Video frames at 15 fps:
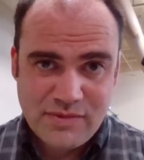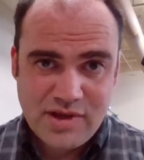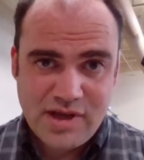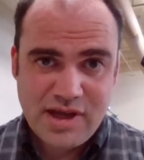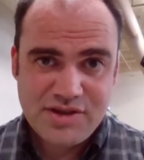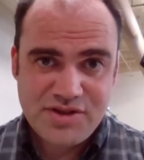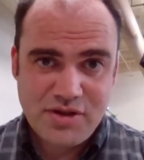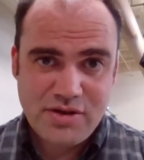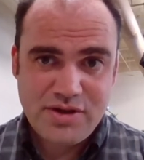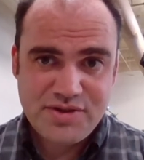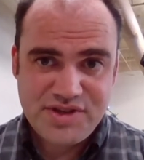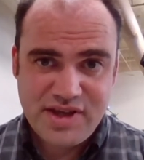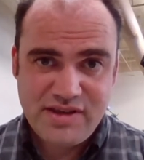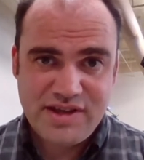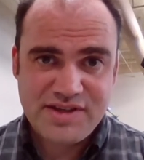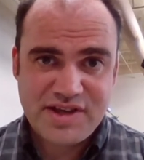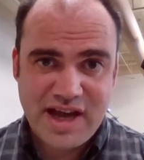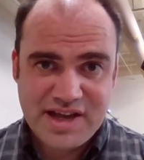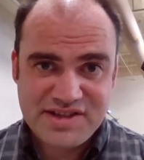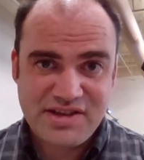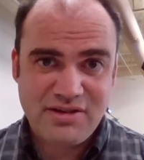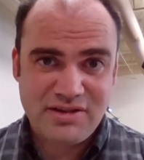And so you see these
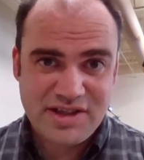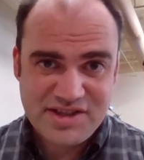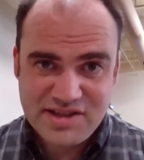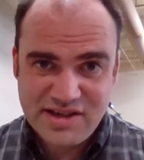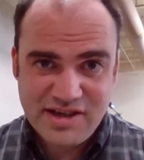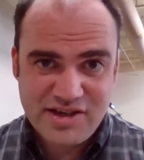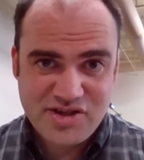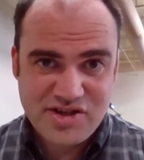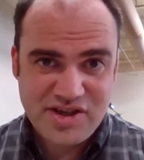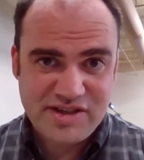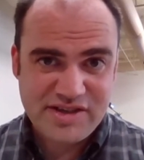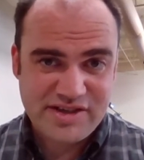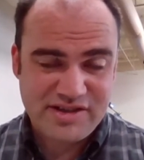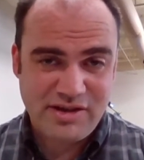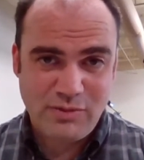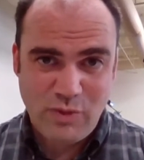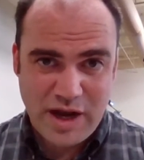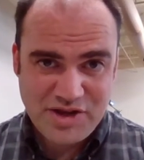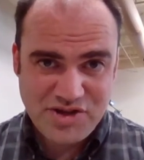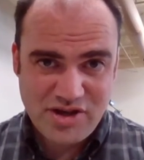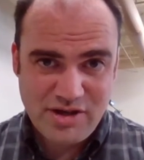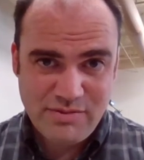guys, they're listening to Jesus, they're
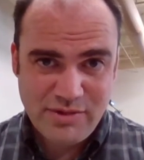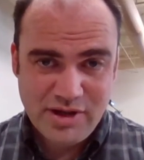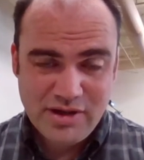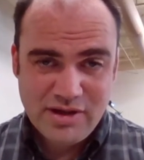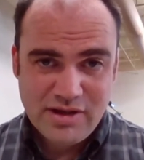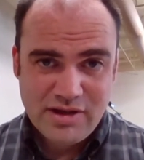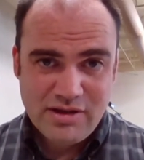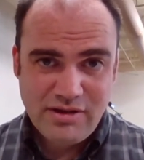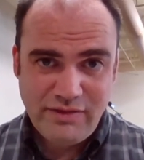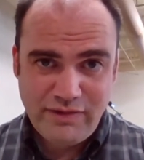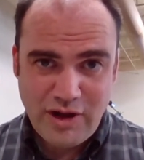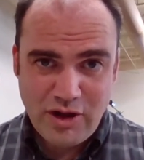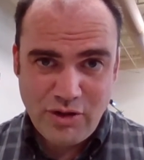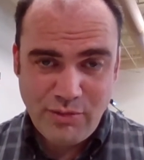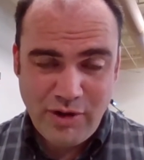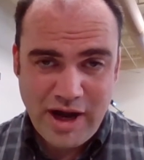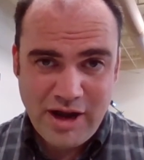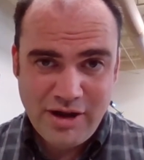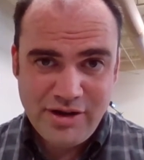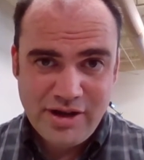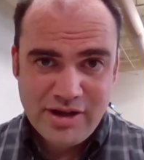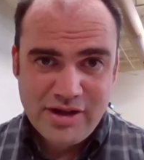watching him, they're following him
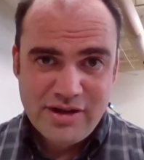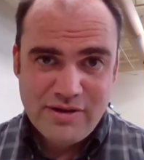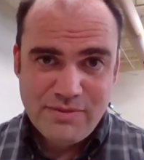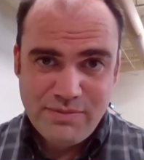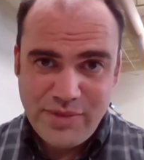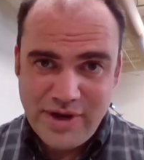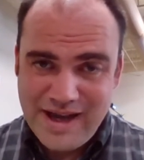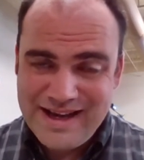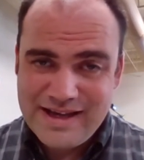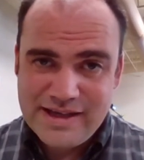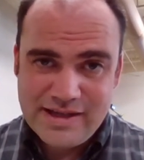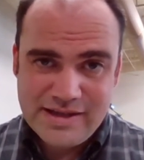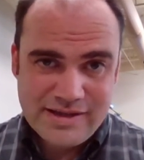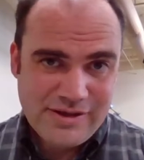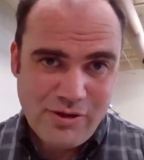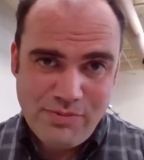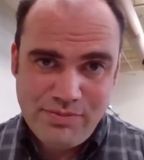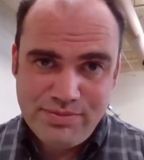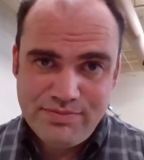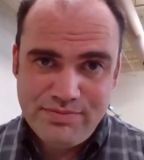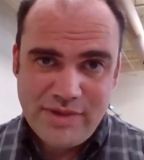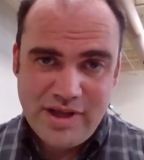around, but
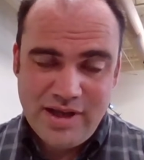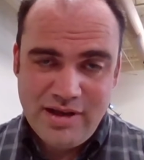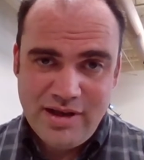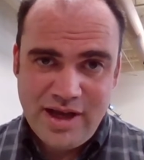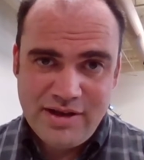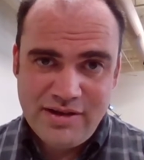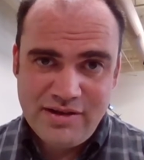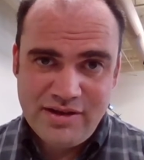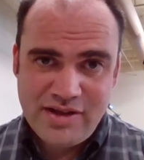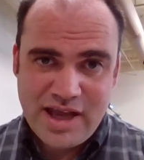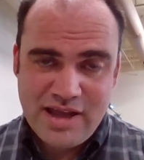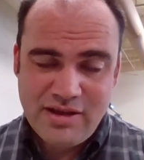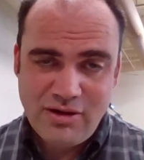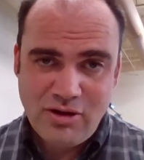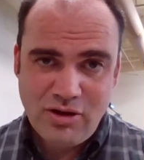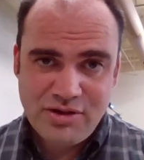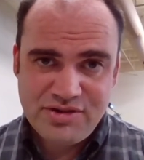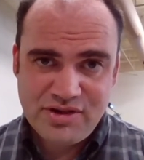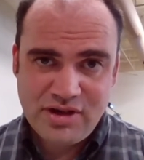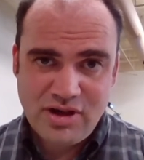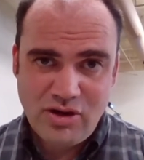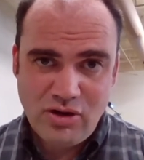nope, in the end of the day, their
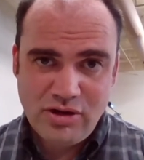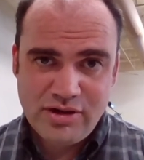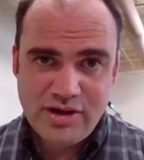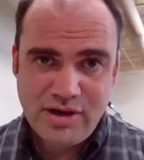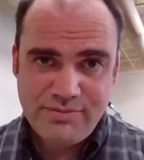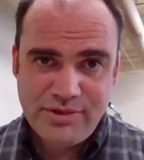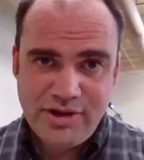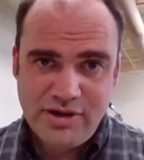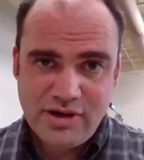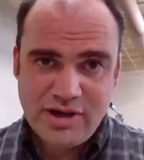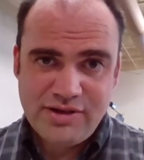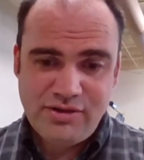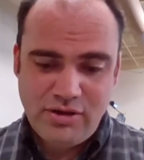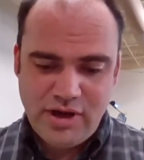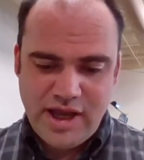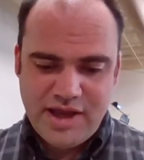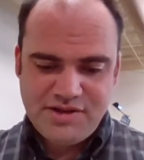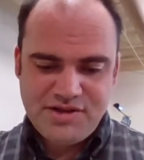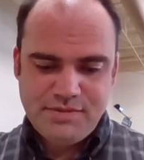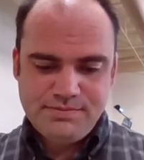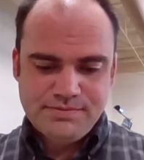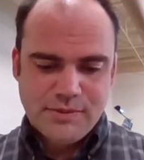hearts are going to harden up and they're going to turn
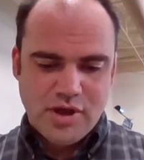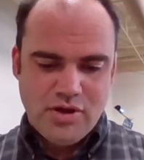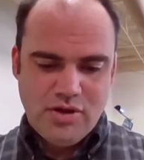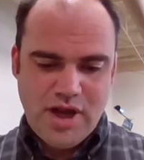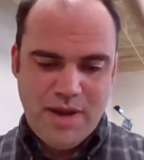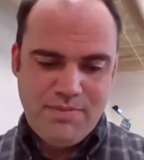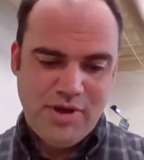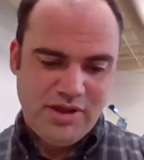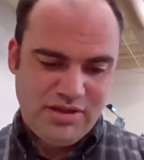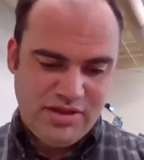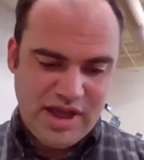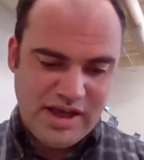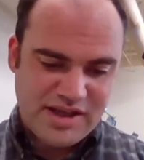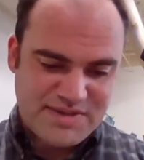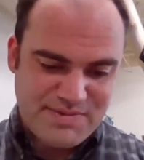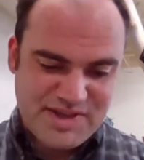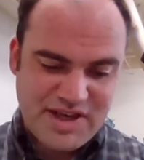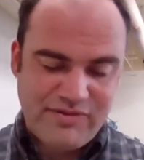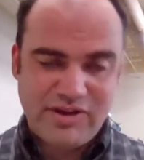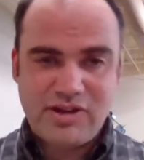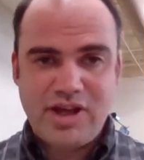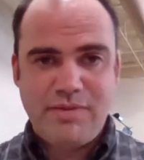against him. Okay, but think
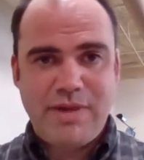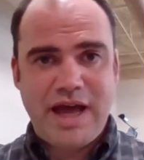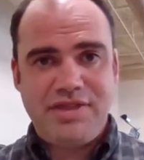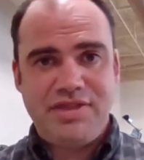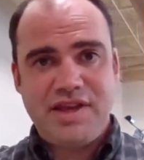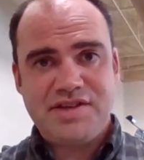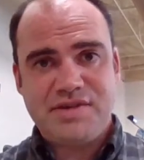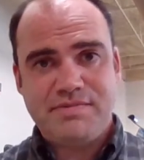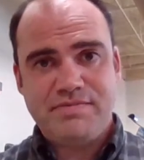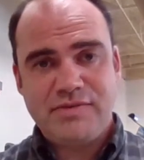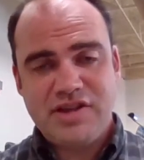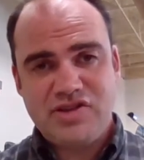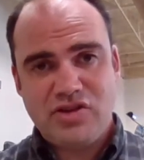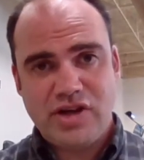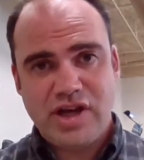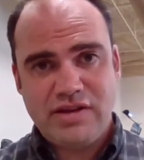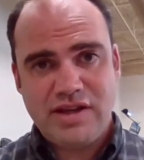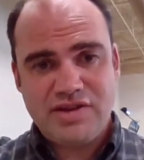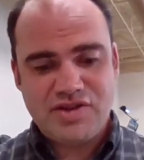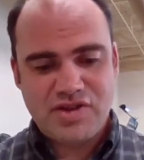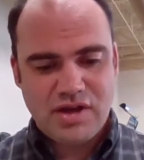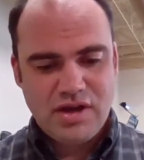specifically about this. Let's look at
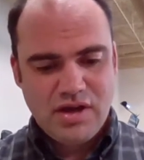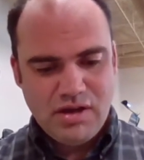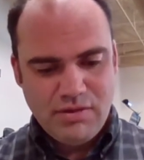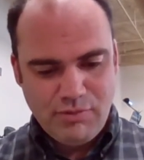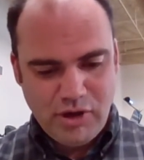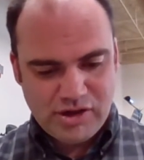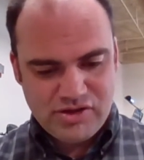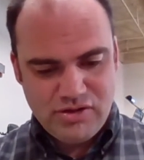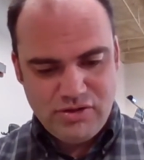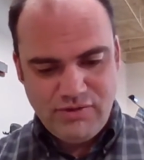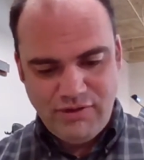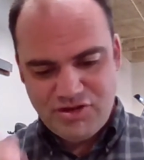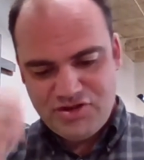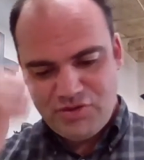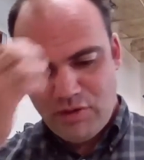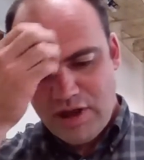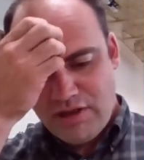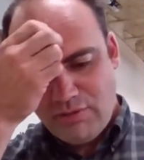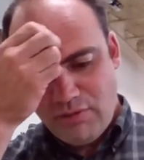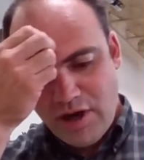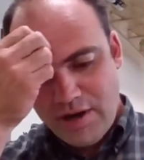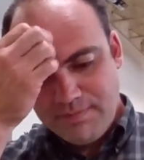this, Mark 2, verse
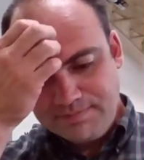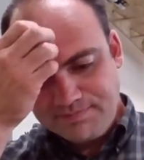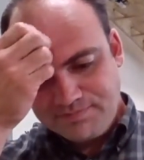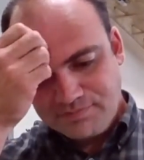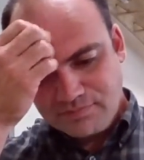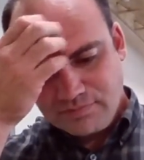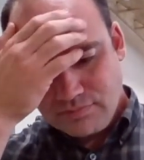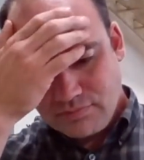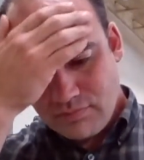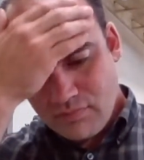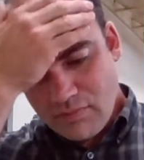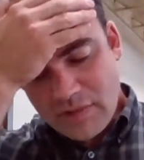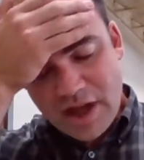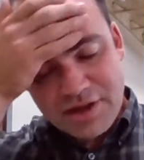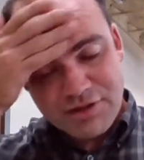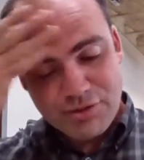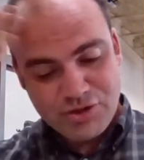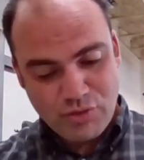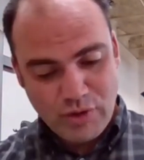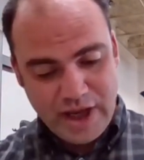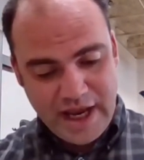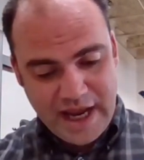23 through
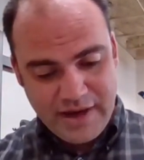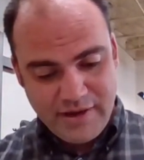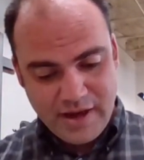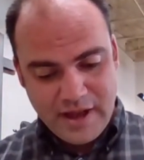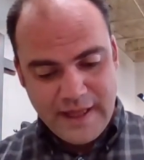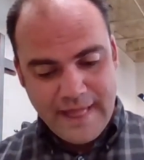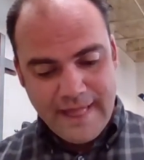28.